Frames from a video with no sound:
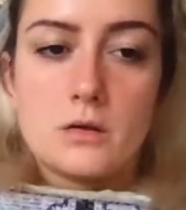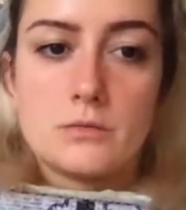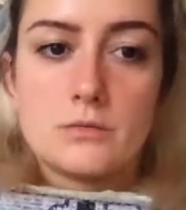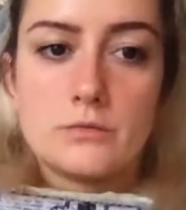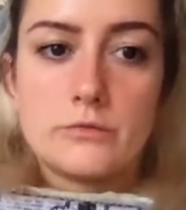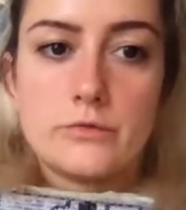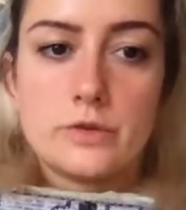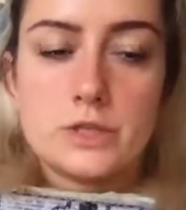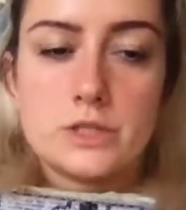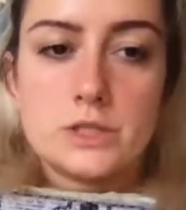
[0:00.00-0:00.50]

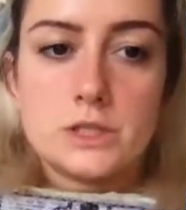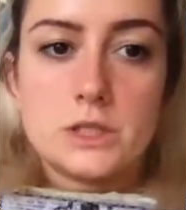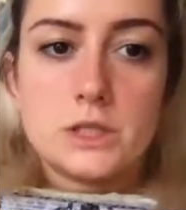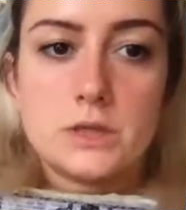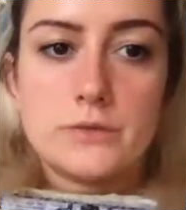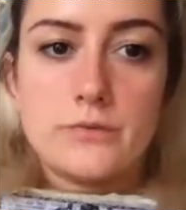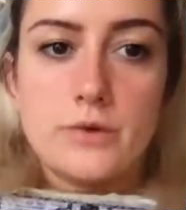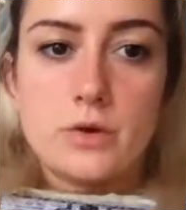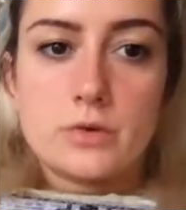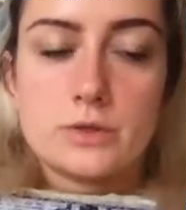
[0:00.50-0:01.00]

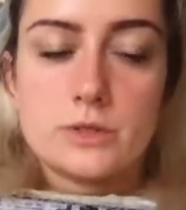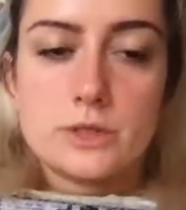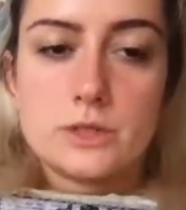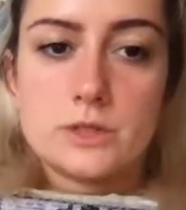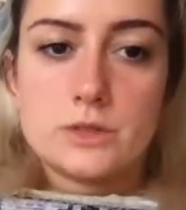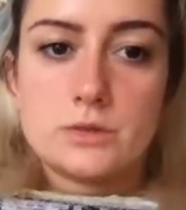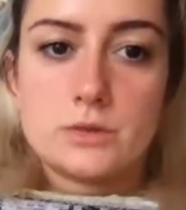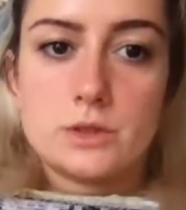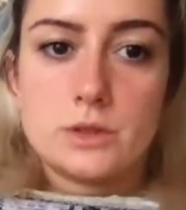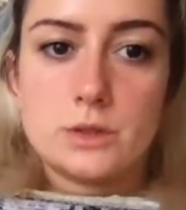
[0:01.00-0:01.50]
Firstly, it
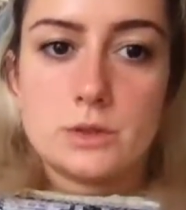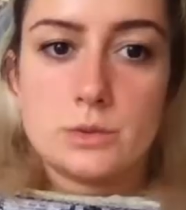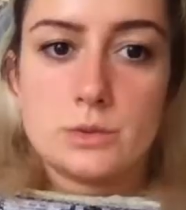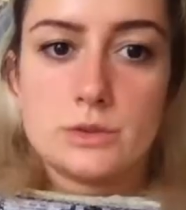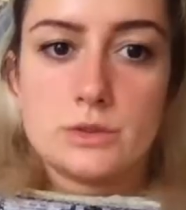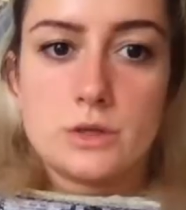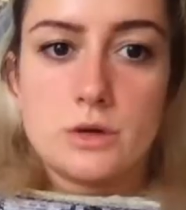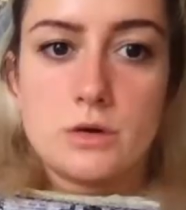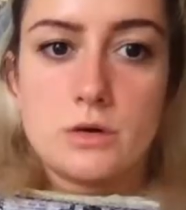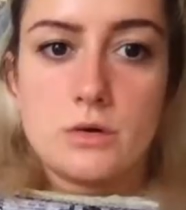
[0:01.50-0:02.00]
focuses on the
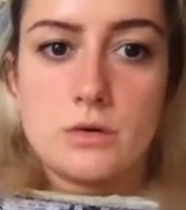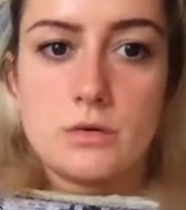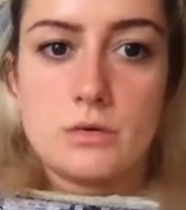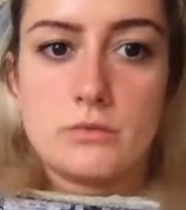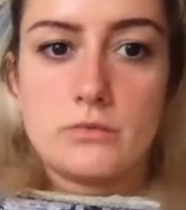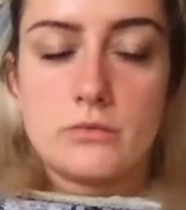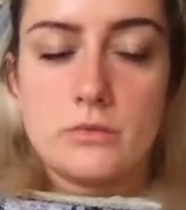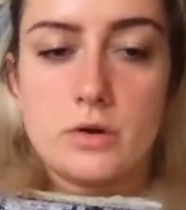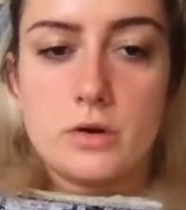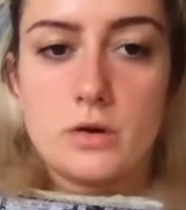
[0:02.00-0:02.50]
use
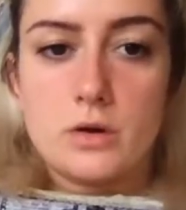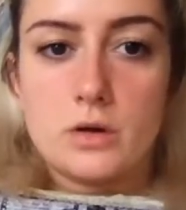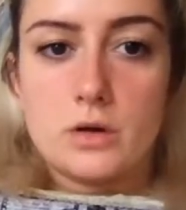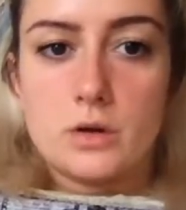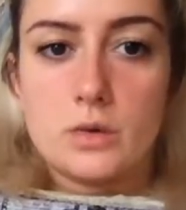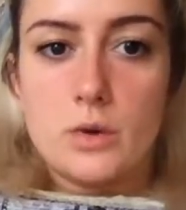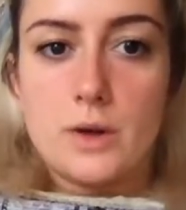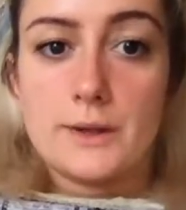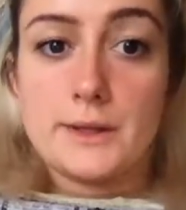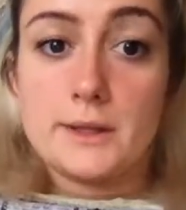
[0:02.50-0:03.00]
of
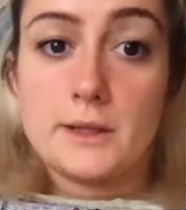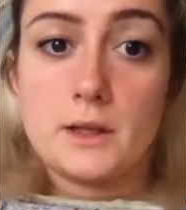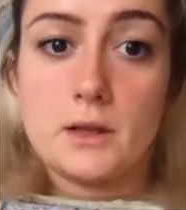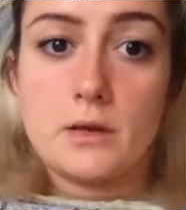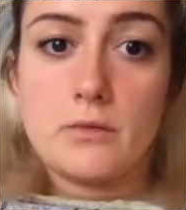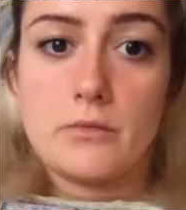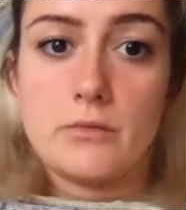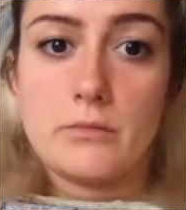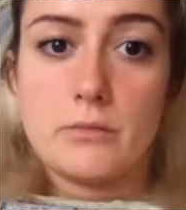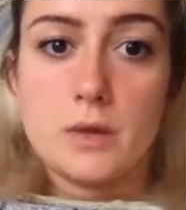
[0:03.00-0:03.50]

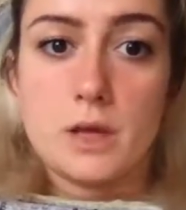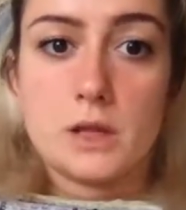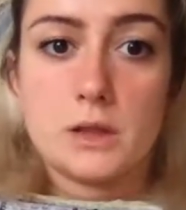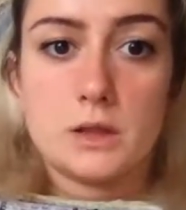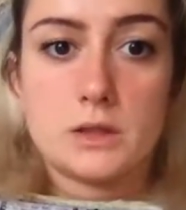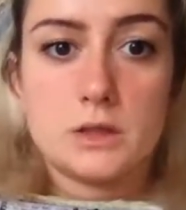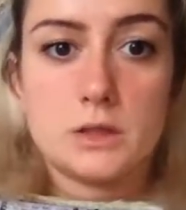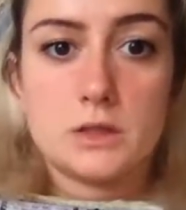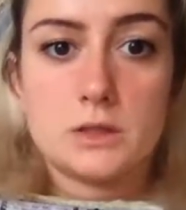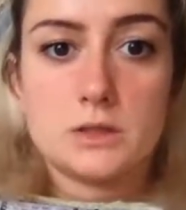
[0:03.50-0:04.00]
quantitative
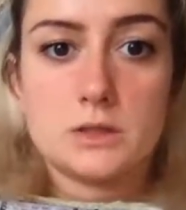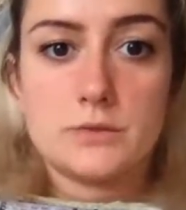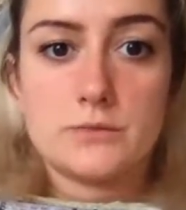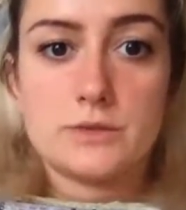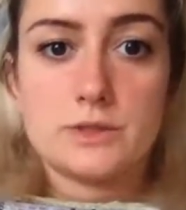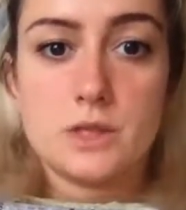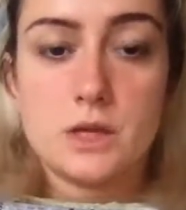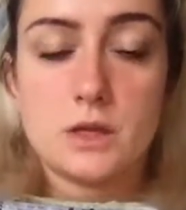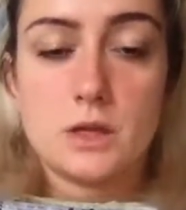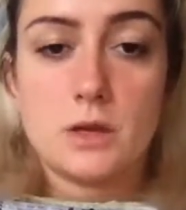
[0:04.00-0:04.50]
methods
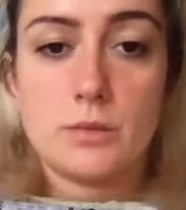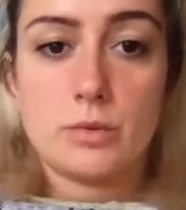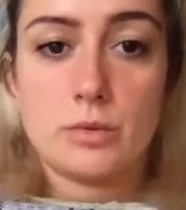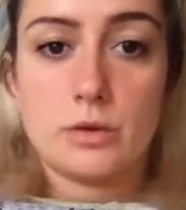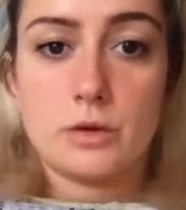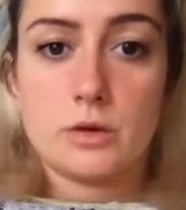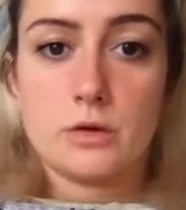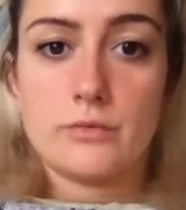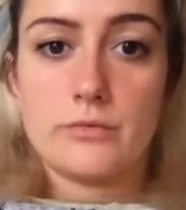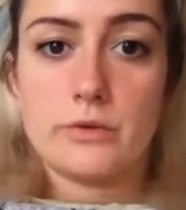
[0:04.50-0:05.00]
of studying
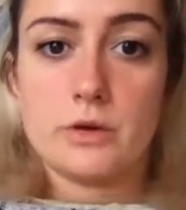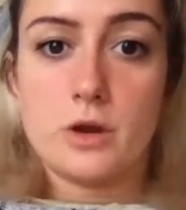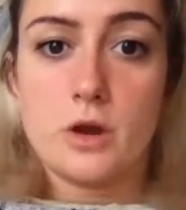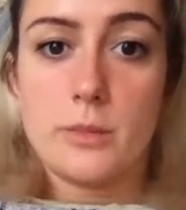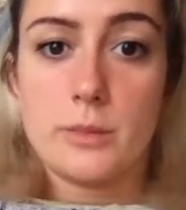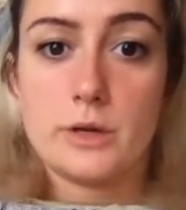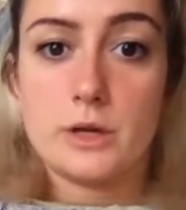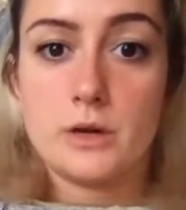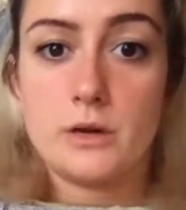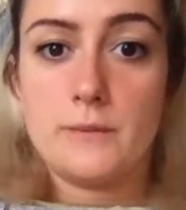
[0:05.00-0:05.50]
political
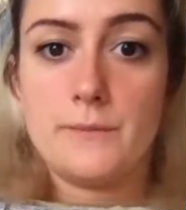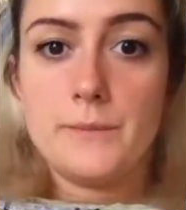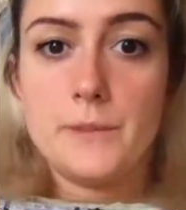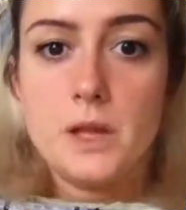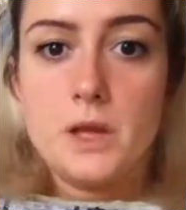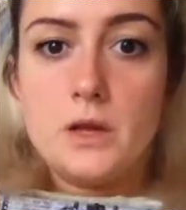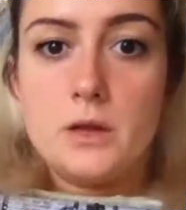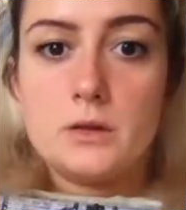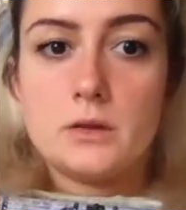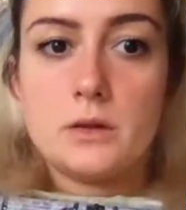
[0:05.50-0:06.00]
phenomena
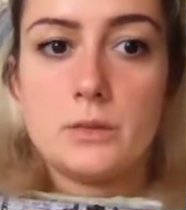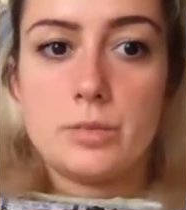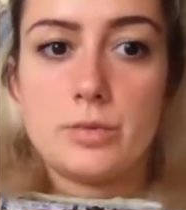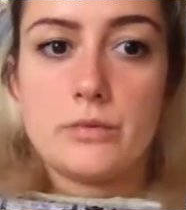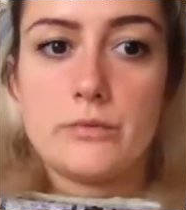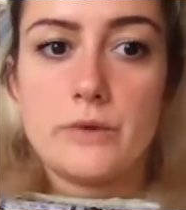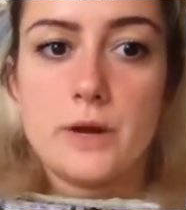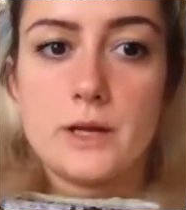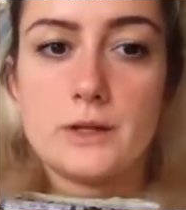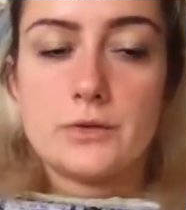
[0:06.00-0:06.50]
that
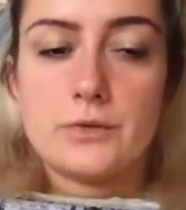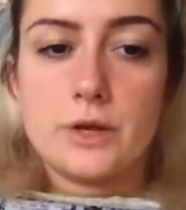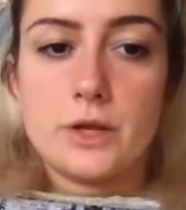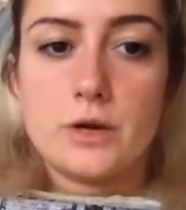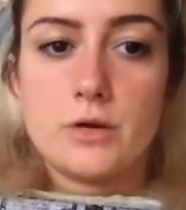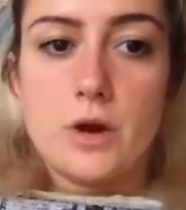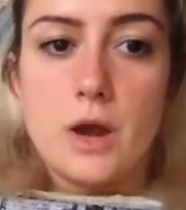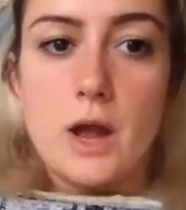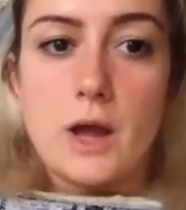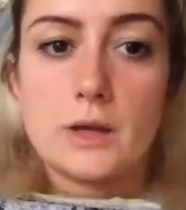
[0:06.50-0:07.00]
provide
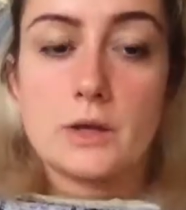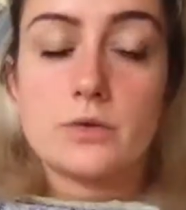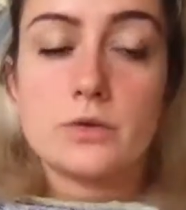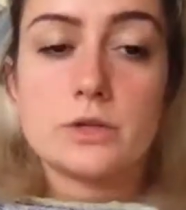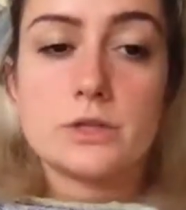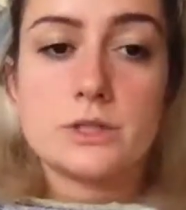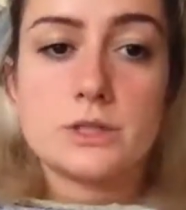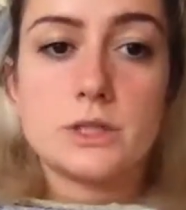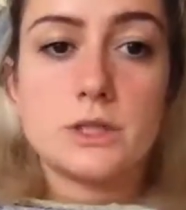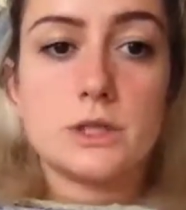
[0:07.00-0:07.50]
greater
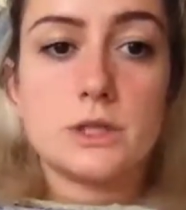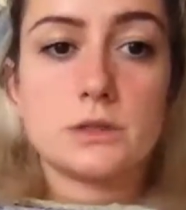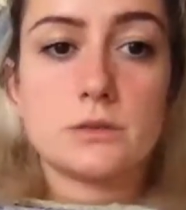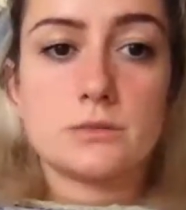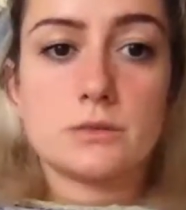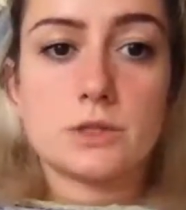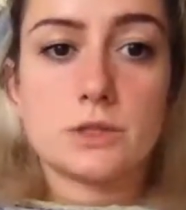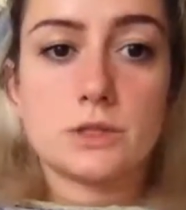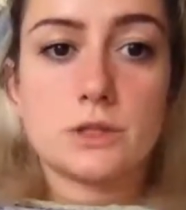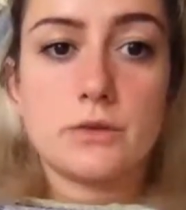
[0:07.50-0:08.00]
accuracy and
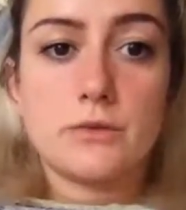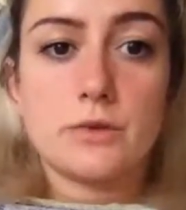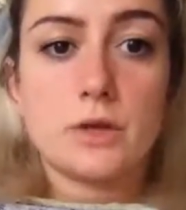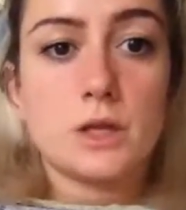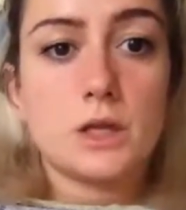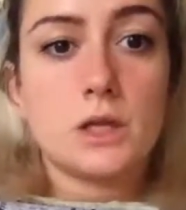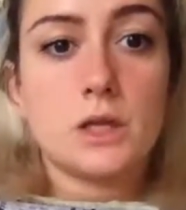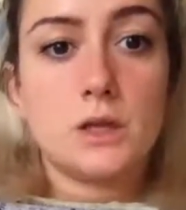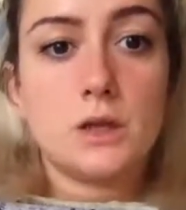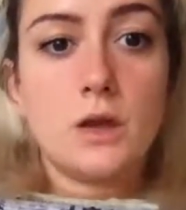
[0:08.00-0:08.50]

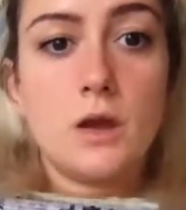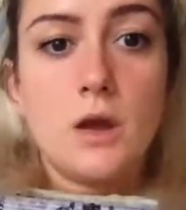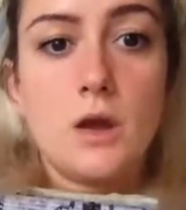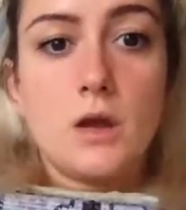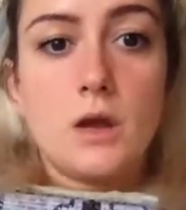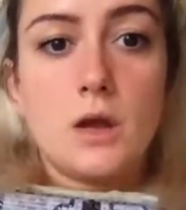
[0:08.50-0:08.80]
objectivity.